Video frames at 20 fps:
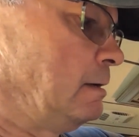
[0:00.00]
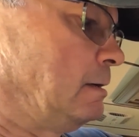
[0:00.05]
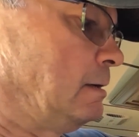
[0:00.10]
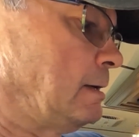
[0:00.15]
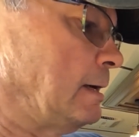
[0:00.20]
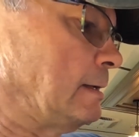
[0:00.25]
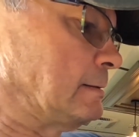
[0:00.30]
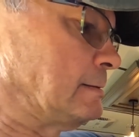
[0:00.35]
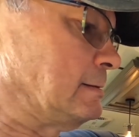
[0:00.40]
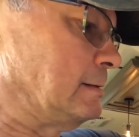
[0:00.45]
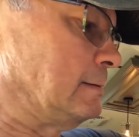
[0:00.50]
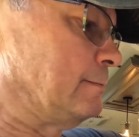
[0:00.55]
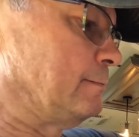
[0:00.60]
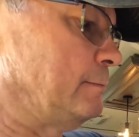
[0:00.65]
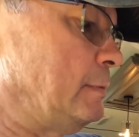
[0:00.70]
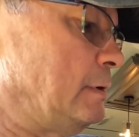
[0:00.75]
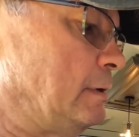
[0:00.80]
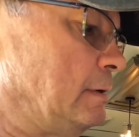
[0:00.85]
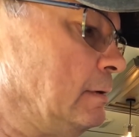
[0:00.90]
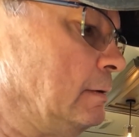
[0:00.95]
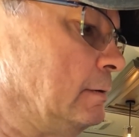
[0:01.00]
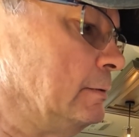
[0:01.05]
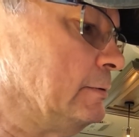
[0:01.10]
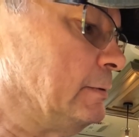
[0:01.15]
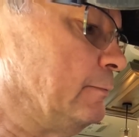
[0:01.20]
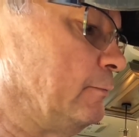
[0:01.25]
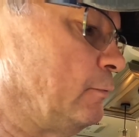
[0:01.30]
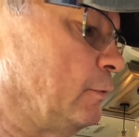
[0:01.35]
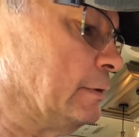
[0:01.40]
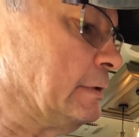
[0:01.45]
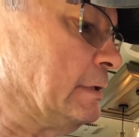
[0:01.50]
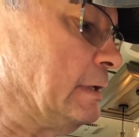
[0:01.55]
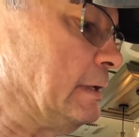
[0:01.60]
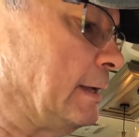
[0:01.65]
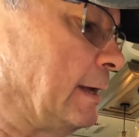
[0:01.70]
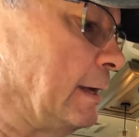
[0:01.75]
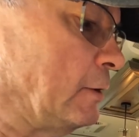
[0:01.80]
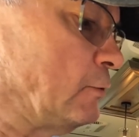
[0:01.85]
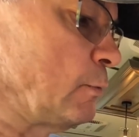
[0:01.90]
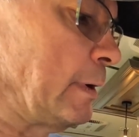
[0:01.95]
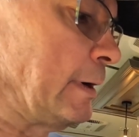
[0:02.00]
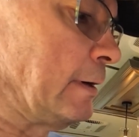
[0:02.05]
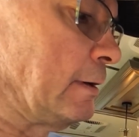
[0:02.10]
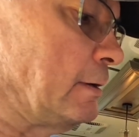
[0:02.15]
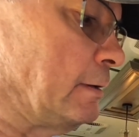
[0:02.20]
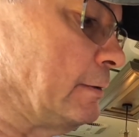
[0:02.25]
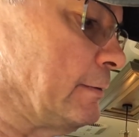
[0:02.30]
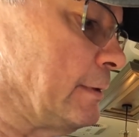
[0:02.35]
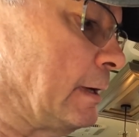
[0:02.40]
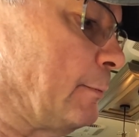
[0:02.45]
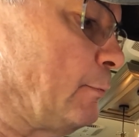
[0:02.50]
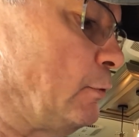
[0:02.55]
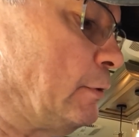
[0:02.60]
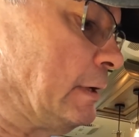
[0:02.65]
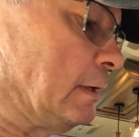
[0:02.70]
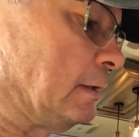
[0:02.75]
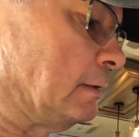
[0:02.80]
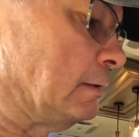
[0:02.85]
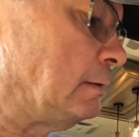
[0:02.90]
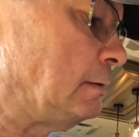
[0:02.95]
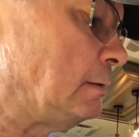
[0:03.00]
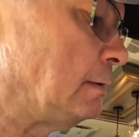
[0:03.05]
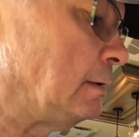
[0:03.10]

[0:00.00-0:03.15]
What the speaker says: got some 14 gauge wire here that I put in.